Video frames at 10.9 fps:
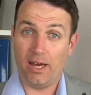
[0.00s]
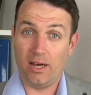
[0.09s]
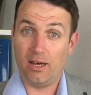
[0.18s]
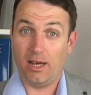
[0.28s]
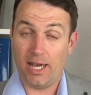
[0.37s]

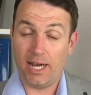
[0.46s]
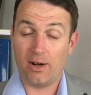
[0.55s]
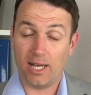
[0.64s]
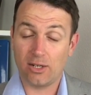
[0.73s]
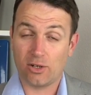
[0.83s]
uh,
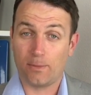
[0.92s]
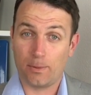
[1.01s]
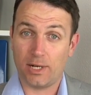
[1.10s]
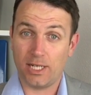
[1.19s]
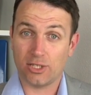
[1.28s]
airline
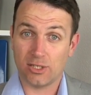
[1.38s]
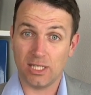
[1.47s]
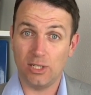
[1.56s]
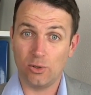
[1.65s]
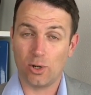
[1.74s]

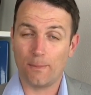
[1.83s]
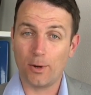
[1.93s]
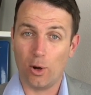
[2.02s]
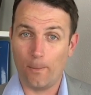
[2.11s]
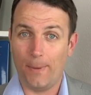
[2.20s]
corporations in
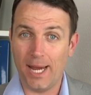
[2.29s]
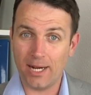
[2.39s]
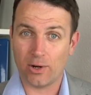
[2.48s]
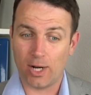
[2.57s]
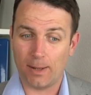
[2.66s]
Europe go
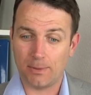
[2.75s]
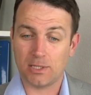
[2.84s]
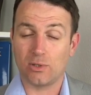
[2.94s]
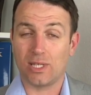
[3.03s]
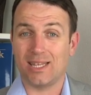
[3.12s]
bankrupt
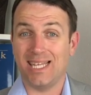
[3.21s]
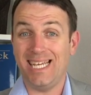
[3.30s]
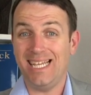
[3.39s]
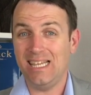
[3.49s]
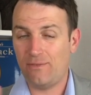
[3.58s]
so that
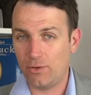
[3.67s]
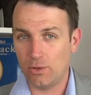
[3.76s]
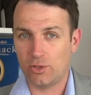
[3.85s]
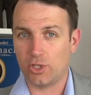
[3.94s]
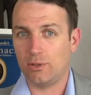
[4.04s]
in the
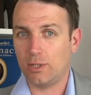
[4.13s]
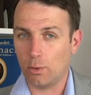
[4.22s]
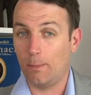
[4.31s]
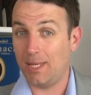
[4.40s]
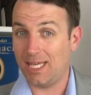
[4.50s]
future
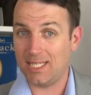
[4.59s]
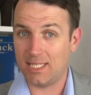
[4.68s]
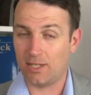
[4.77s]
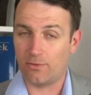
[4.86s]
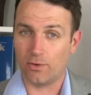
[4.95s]
it will be
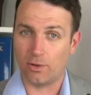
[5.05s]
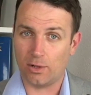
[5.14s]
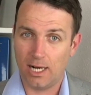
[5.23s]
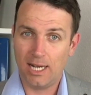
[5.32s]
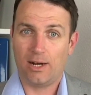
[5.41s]
easier
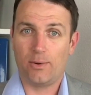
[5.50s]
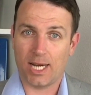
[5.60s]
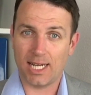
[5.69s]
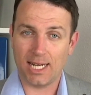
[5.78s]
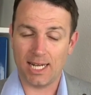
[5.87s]
for
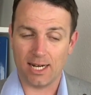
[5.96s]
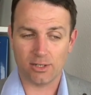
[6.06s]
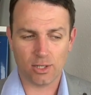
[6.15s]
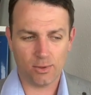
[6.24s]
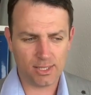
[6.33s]

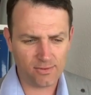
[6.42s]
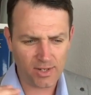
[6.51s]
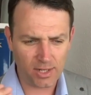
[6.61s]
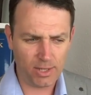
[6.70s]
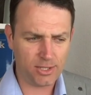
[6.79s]
Ryanair. So it's
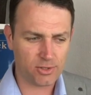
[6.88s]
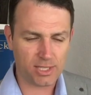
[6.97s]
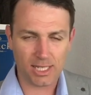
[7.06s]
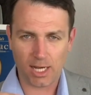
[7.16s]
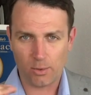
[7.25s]
very
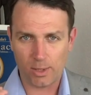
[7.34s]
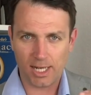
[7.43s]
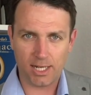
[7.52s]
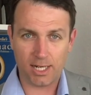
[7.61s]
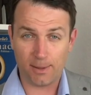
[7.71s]
interesting how
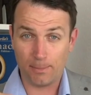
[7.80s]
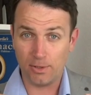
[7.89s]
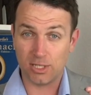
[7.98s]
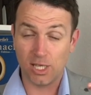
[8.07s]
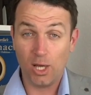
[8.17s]
Ryanair
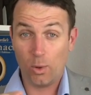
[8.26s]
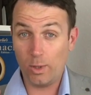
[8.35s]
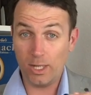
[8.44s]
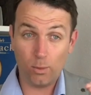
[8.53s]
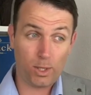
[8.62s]
puts
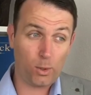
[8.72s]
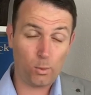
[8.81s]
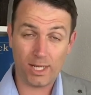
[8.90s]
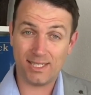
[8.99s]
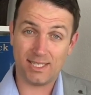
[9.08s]

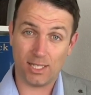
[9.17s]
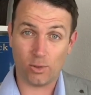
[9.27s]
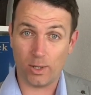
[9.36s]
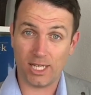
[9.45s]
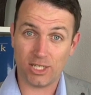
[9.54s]
win-win-win
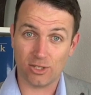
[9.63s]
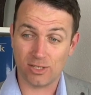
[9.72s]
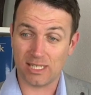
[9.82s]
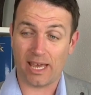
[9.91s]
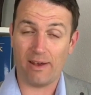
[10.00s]

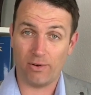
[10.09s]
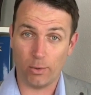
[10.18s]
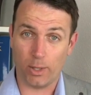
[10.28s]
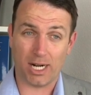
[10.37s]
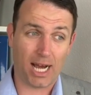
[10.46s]
situations
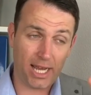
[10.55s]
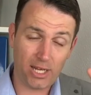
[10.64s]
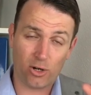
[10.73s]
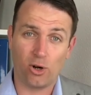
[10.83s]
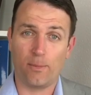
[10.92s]
everywhere.
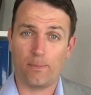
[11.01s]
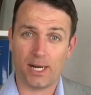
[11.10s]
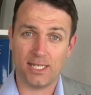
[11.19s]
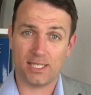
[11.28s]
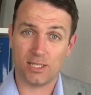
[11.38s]
Higher oil
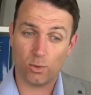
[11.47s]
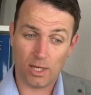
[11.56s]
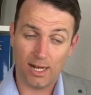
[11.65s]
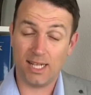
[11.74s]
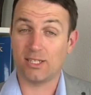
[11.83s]
prices,
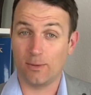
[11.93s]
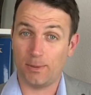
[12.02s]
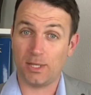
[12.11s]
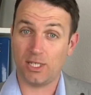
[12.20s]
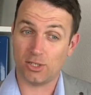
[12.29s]
less
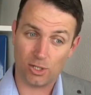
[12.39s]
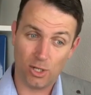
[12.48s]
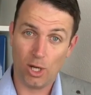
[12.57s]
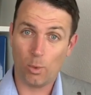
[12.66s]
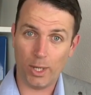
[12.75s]

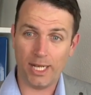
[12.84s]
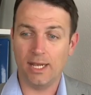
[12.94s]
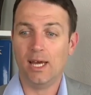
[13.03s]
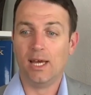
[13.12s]
competition, win.